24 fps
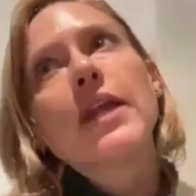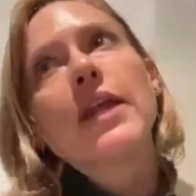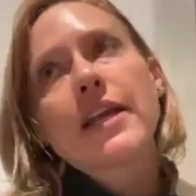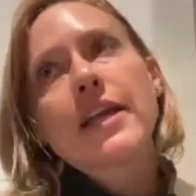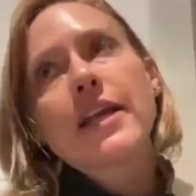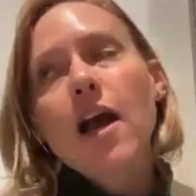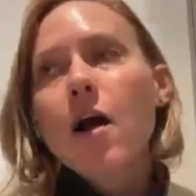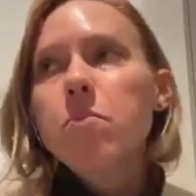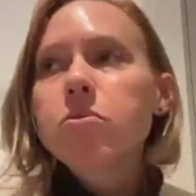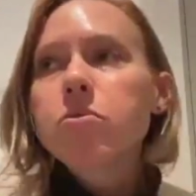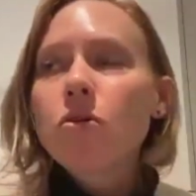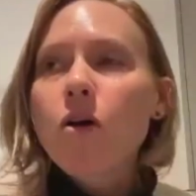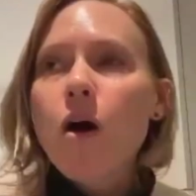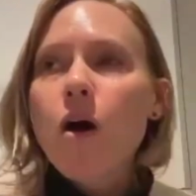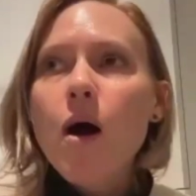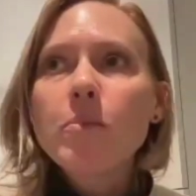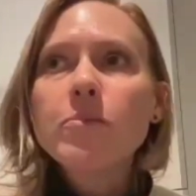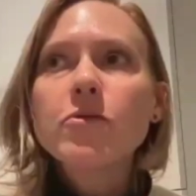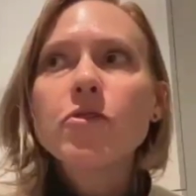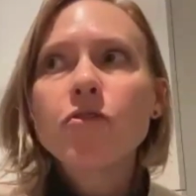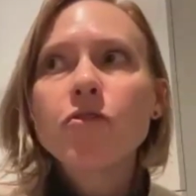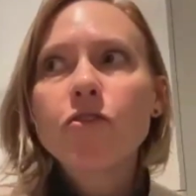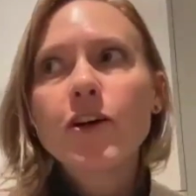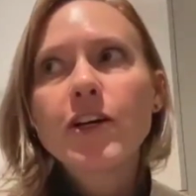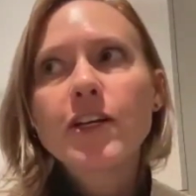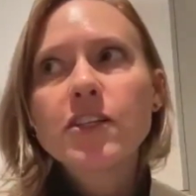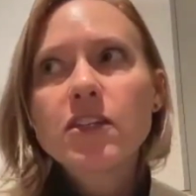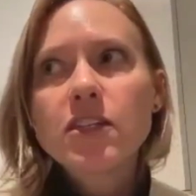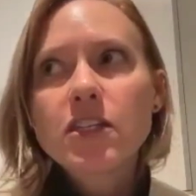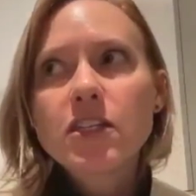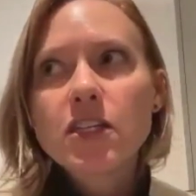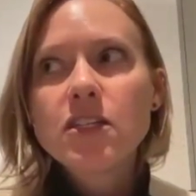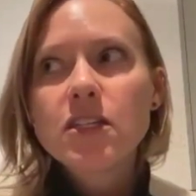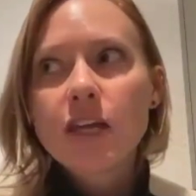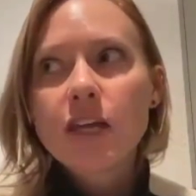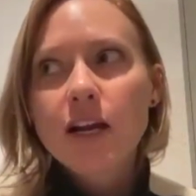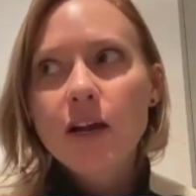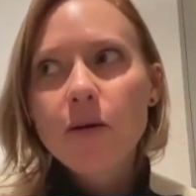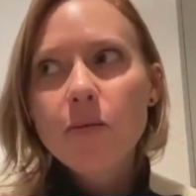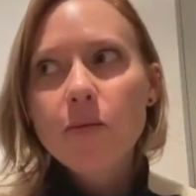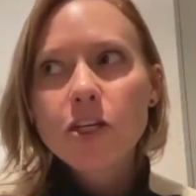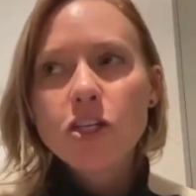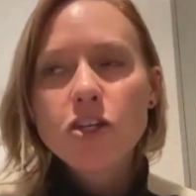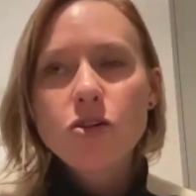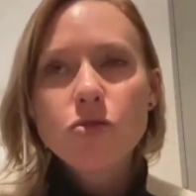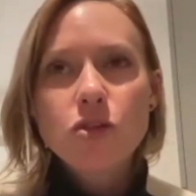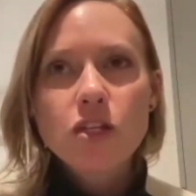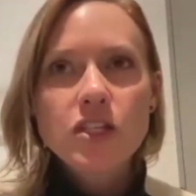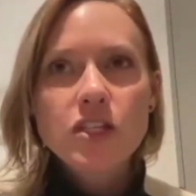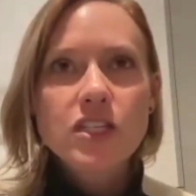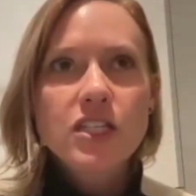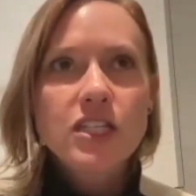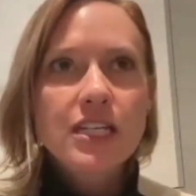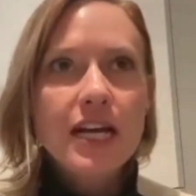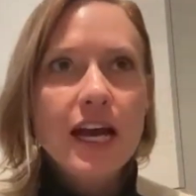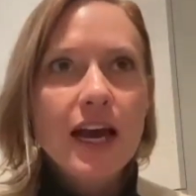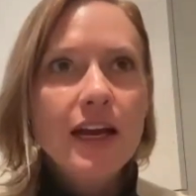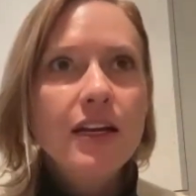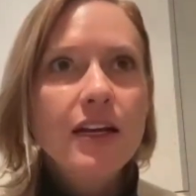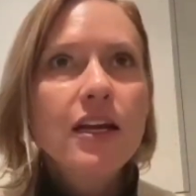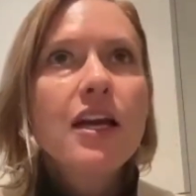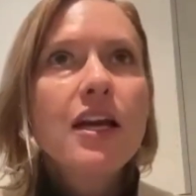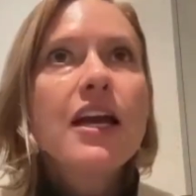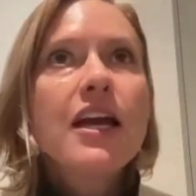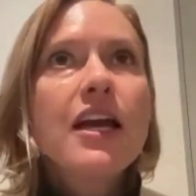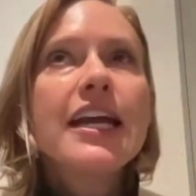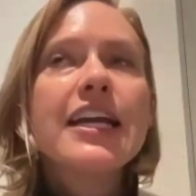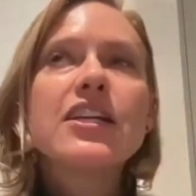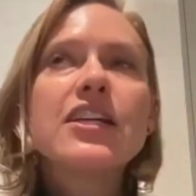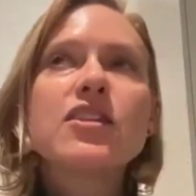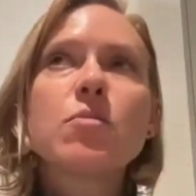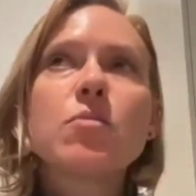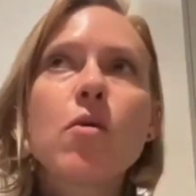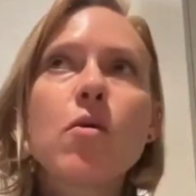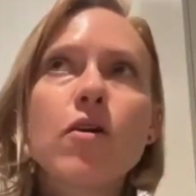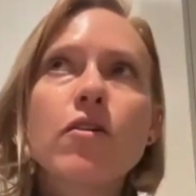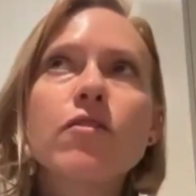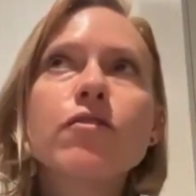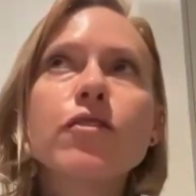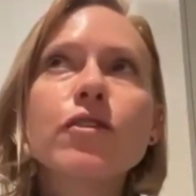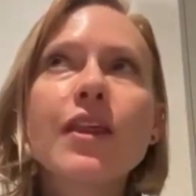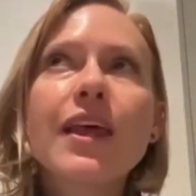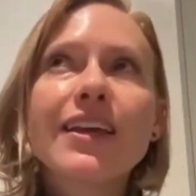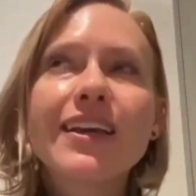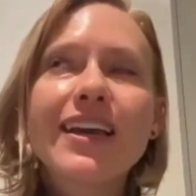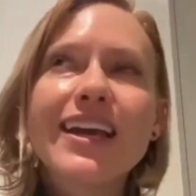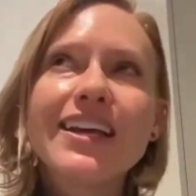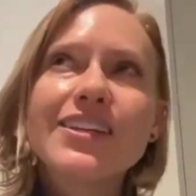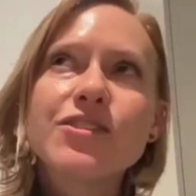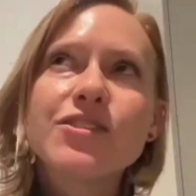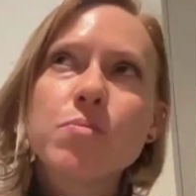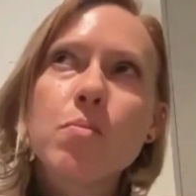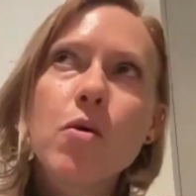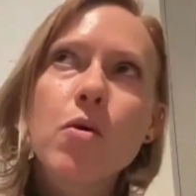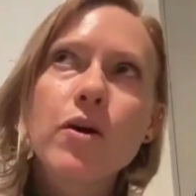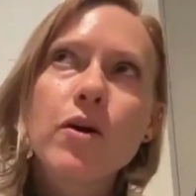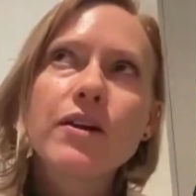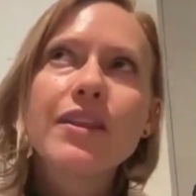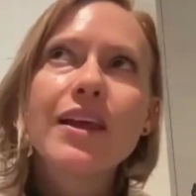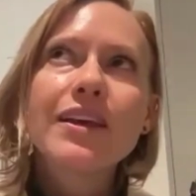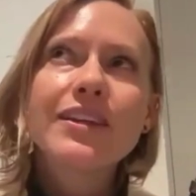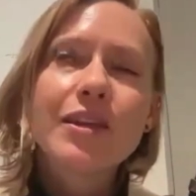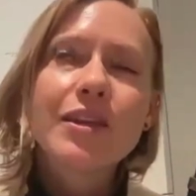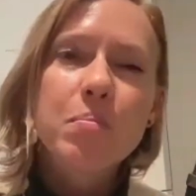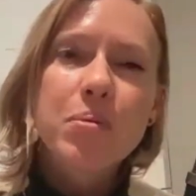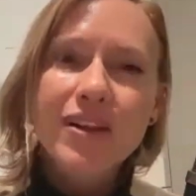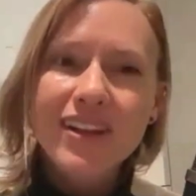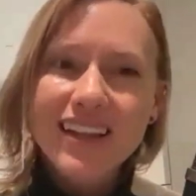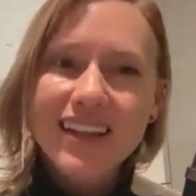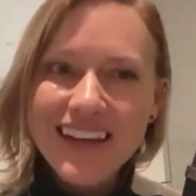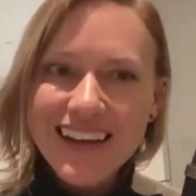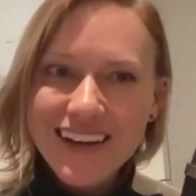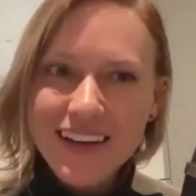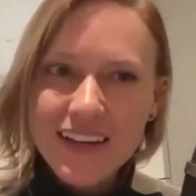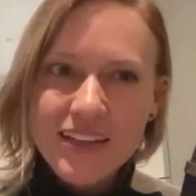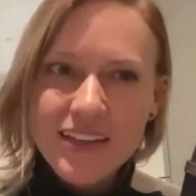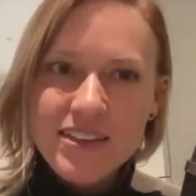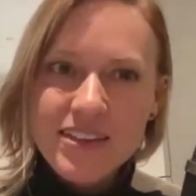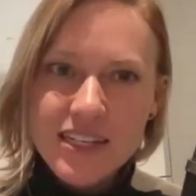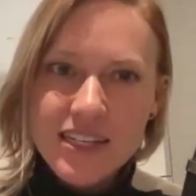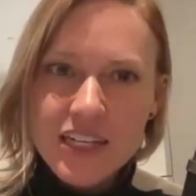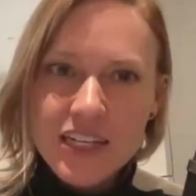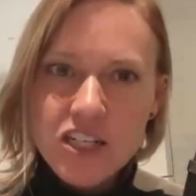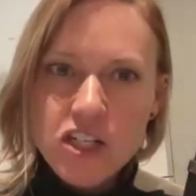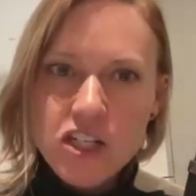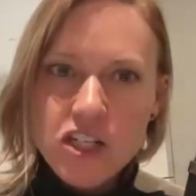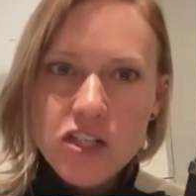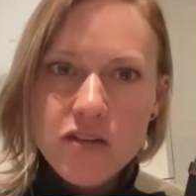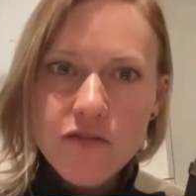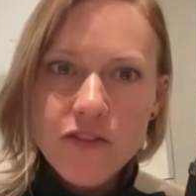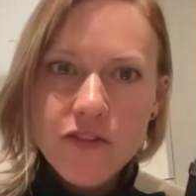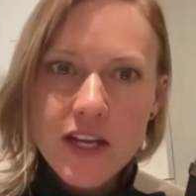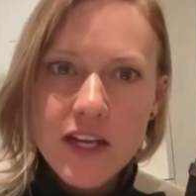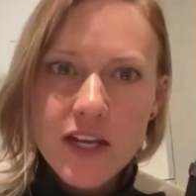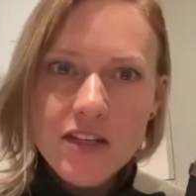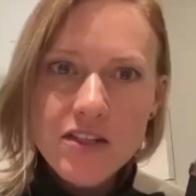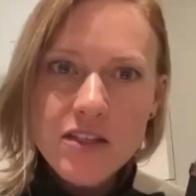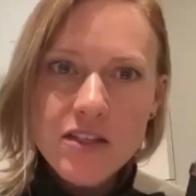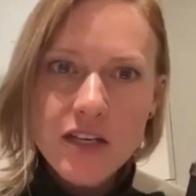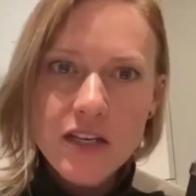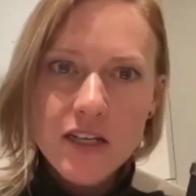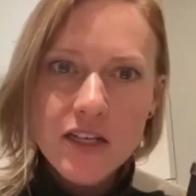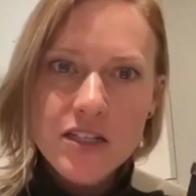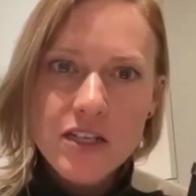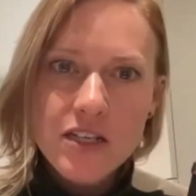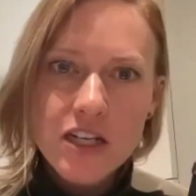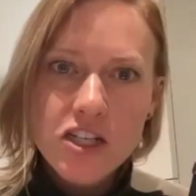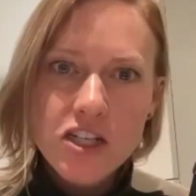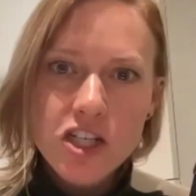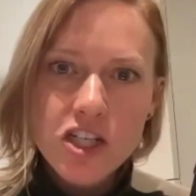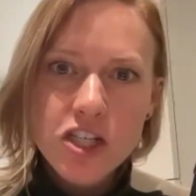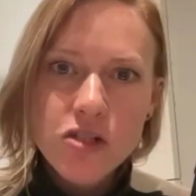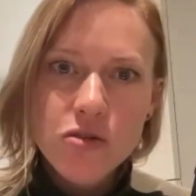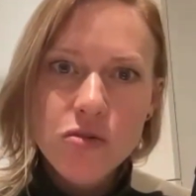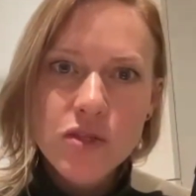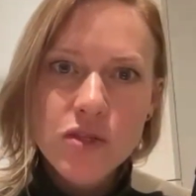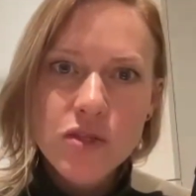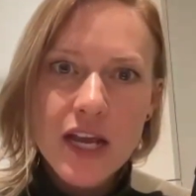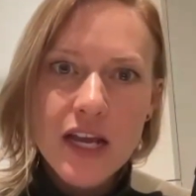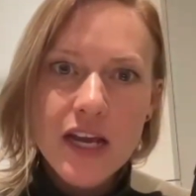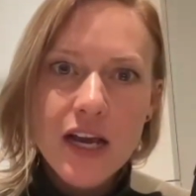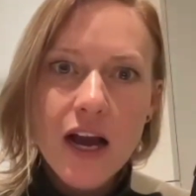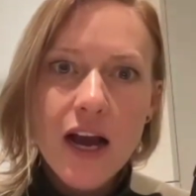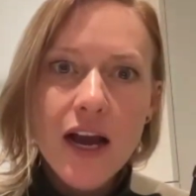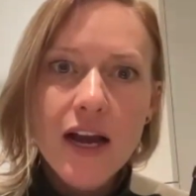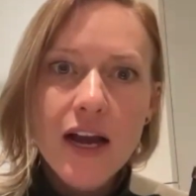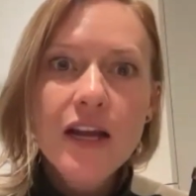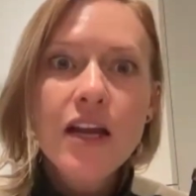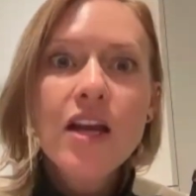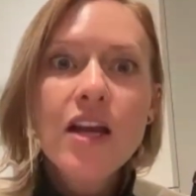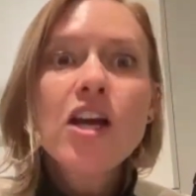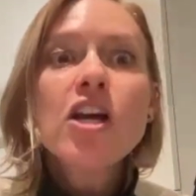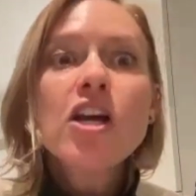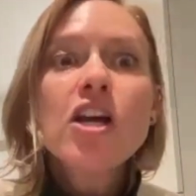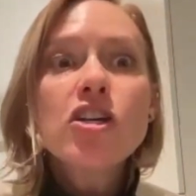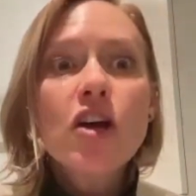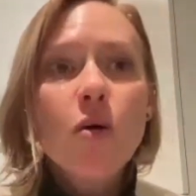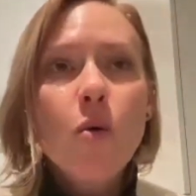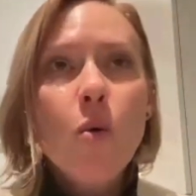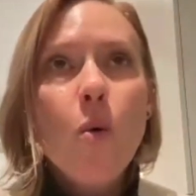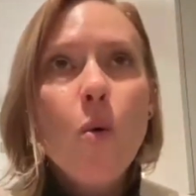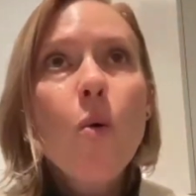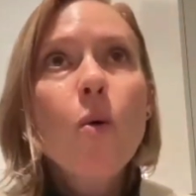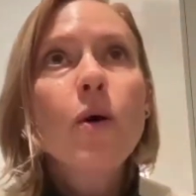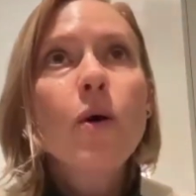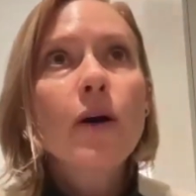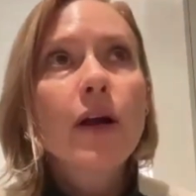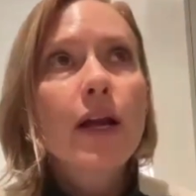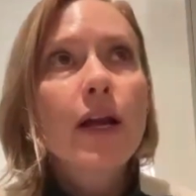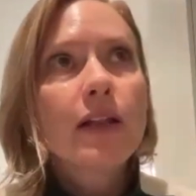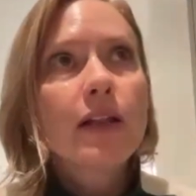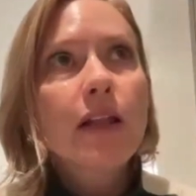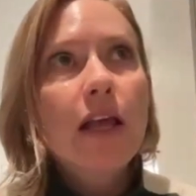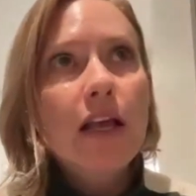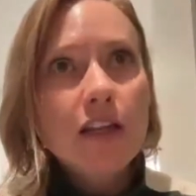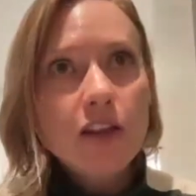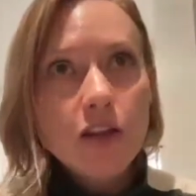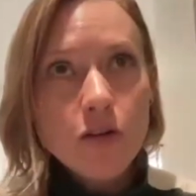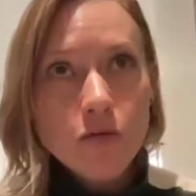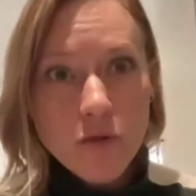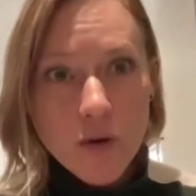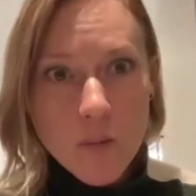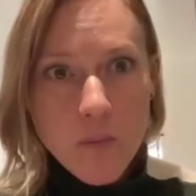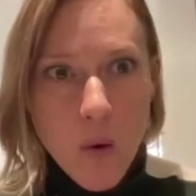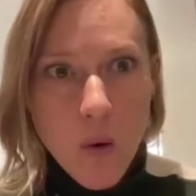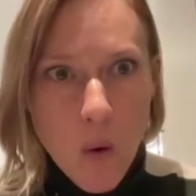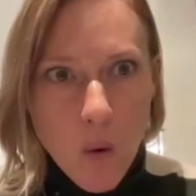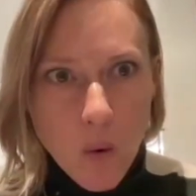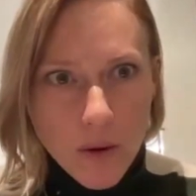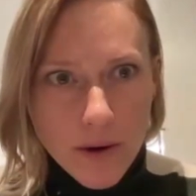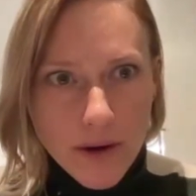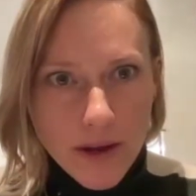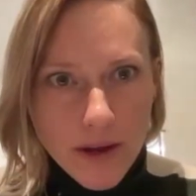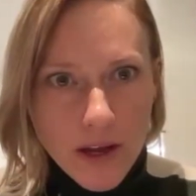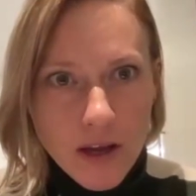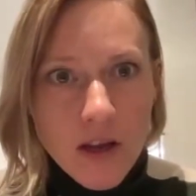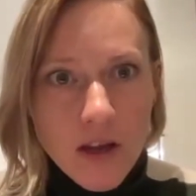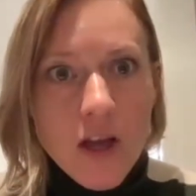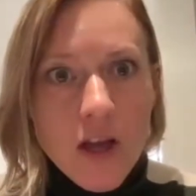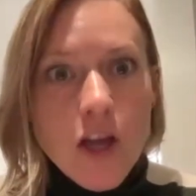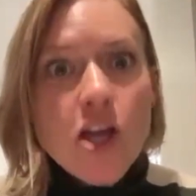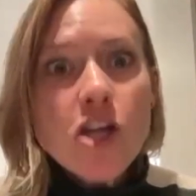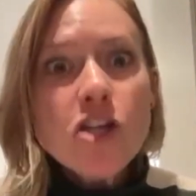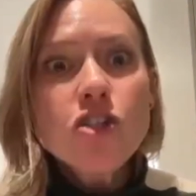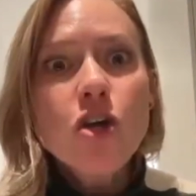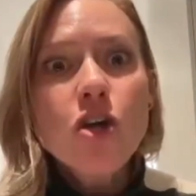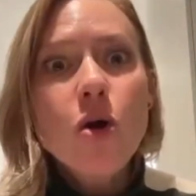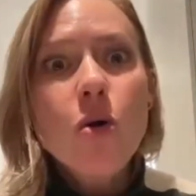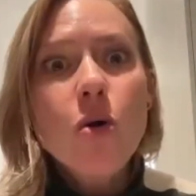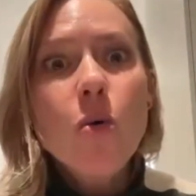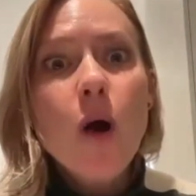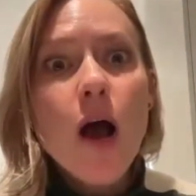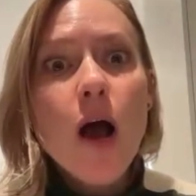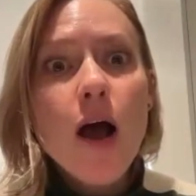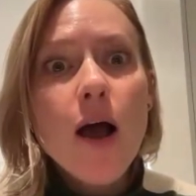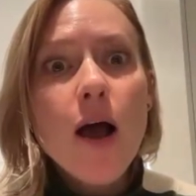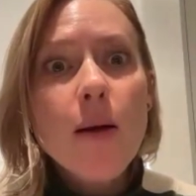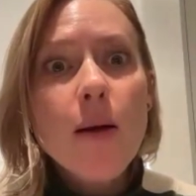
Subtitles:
like a prompt, for instance, that I would use instead is more for like, it's more in like the planning stages of things that I tend to use AI or in like the reporting. So